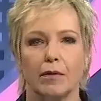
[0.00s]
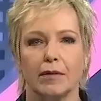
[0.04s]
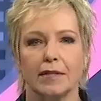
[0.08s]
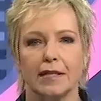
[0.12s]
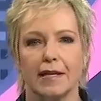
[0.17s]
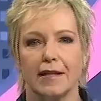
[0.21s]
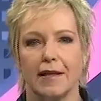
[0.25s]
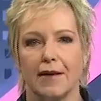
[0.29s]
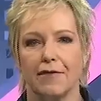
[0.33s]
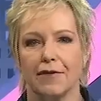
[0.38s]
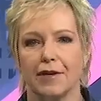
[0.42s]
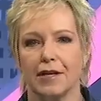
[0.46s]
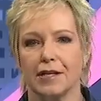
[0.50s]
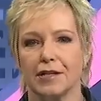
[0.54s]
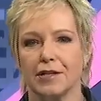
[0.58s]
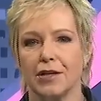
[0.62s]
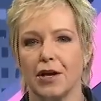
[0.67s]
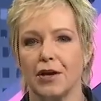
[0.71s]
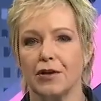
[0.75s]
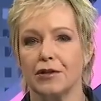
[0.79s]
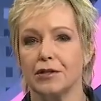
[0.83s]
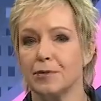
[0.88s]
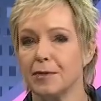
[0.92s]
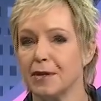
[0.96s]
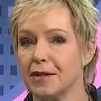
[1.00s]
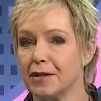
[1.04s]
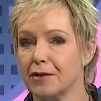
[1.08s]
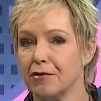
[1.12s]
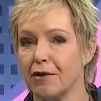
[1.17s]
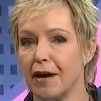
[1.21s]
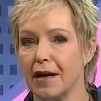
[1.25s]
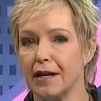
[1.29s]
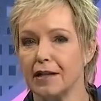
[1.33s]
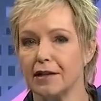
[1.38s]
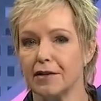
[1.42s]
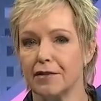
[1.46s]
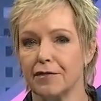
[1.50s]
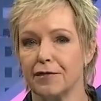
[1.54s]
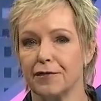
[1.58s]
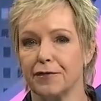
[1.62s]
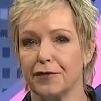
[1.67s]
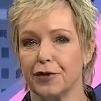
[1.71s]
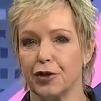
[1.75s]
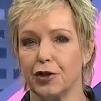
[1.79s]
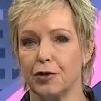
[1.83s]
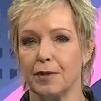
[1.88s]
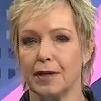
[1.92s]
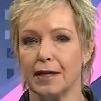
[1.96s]
Well, South Africa is known to be the cradle
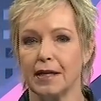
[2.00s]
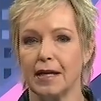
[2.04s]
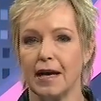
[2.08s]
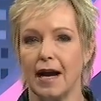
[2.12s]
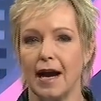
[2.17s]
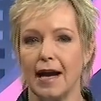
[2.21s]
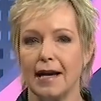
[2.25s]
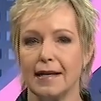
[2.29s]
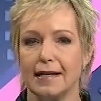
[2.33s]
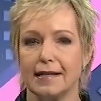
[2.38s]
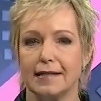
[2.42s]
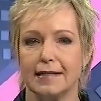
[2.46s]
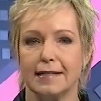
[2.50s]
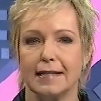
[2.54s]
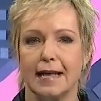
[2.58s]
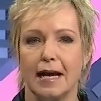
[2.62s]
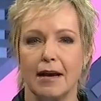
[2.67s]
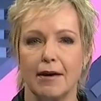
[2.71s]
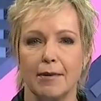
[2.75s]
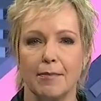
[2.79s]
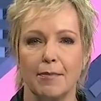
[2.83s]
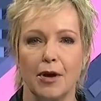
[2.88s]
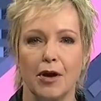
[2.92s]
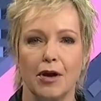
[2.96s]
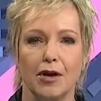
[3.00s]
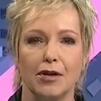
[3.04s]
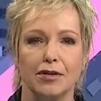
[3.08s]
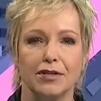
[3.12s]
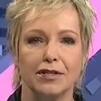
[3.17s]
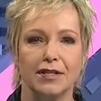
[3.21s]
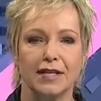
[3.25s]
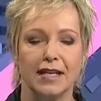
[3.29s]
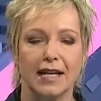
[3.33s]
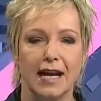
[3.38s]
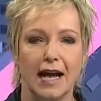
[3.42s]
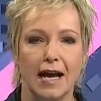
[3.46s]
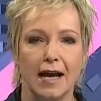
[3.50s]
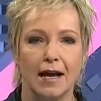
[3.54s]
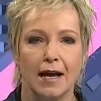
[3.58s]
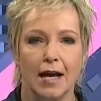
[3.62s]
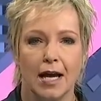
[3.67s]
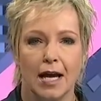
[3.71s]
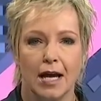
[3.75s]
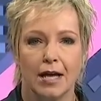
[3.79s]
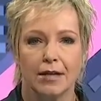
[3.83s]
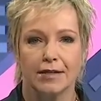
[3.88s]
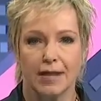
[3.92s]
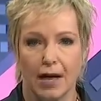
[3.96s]
of humankind. It's now emerged that our
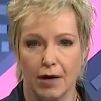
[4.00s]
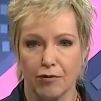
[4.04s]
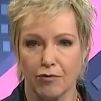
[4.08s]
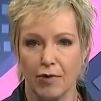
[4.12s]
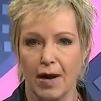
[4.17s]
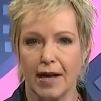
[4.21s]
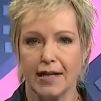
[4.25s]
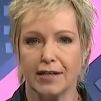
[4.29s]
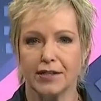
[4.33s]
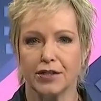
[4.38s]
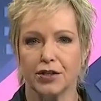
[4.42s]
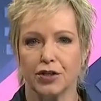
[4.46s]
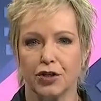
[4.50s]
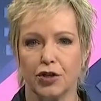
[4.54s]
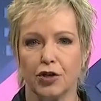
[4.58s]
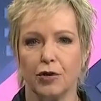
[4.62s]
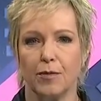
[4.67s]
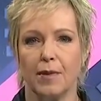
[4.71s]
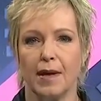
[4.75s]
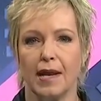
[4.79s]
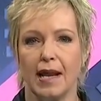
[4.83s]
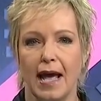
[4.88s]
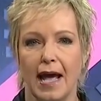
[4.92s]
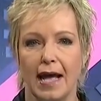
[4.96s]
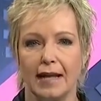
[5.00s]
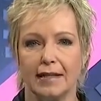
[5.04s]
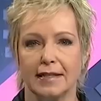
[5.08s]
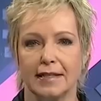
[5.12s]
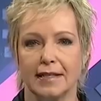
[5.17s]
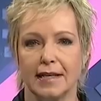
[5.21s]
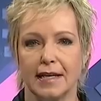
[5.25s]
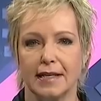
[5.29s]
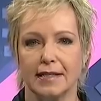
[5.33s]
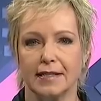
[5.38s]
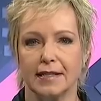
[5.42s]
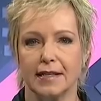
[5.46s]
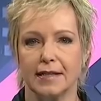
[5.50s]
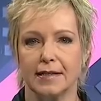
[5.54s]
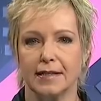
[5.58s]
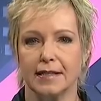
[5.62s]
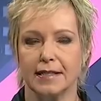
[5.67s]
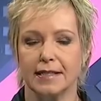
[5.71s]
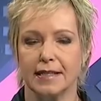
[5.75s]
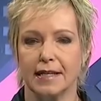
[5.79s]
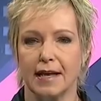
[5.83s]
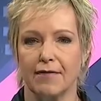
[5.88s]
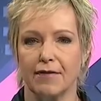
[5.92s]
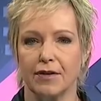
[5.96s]
direct human ancestor,
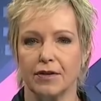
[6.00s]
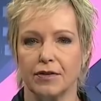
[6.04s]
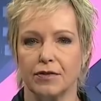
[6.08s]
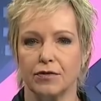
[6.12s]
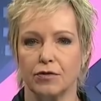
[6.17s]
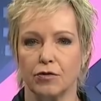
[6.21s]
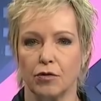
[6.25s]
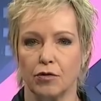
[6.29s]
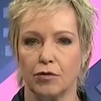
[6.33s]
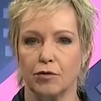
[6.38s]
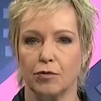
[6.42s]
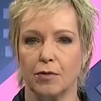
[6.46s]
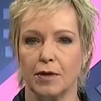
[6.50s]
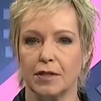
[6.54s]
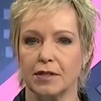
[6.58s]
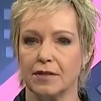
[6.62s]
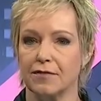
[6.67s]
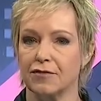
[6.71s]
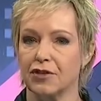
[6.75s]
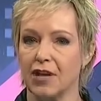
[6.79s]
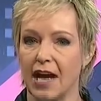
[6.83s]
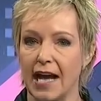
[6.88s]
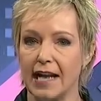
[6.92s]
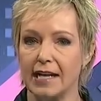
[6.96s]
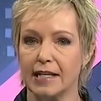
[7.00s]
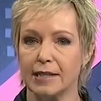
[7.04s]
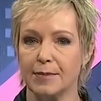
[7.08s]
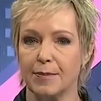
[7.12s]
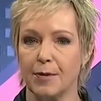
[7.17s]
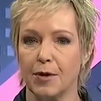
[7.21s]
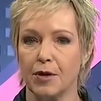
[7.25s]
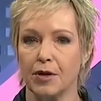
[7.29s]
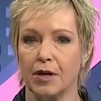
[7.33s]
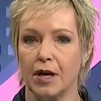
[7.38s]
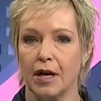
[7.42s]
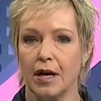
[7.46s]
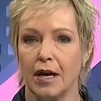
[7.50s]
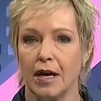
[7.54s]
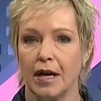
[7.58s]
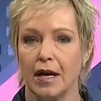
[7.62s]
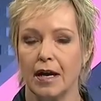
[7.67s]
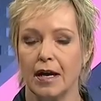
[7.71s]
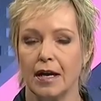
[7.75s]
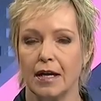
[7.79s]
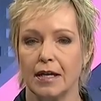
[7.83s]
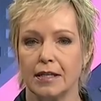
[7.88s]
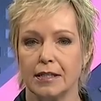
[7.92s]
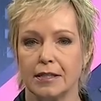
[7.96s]
discovered northwest of Johannesburg,
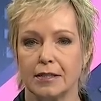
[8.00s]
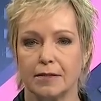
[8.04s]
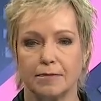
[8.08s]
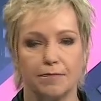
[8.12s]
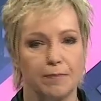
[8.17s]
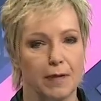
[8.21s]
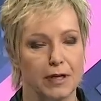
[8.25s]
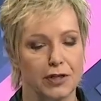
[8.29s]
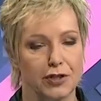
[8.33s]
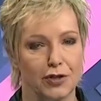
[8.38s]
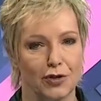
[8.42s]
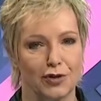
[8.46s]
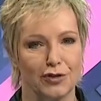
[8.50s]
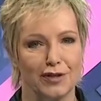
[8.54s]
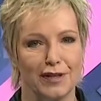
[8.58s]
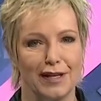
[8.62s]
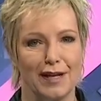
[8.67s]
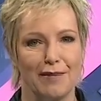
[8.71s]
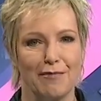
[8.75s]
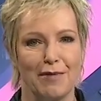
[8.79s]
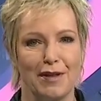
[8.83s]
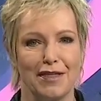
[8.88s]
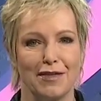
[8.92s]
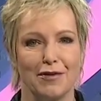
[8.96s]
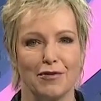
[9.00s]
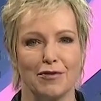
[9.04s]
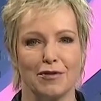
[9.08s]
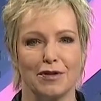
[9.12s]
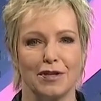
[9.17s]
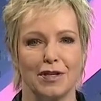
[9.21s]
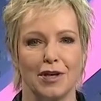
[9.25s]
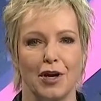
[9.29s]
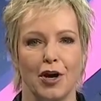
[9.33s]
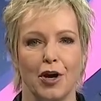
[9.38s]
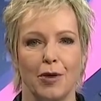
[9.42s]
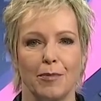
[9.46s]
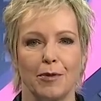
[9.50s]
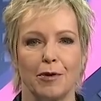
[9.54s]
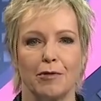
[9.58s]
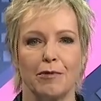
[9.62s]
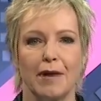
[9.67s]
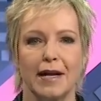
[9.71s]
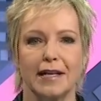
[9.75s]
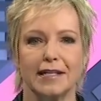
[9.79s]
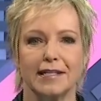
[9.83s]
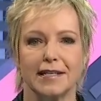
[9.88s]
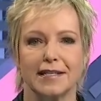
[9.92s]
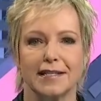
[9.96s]
is much older than we thought. The Homo
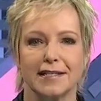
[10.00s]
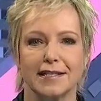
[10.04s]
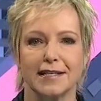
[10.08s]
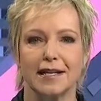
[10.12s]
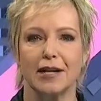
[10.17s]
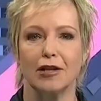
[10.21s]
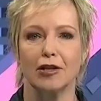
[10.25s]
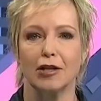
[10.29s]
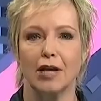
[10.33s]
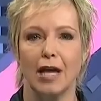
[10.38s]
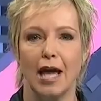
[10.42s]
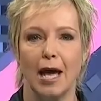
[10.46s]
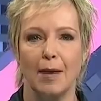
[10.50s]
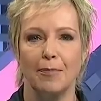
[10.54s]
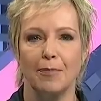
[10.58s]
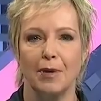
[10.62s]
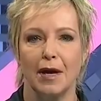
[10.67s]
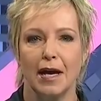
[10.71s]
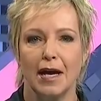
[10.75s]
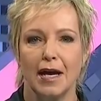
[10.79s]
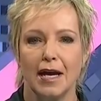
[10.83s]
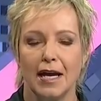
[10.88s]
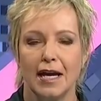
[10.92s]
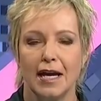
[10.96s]
erectus skull cap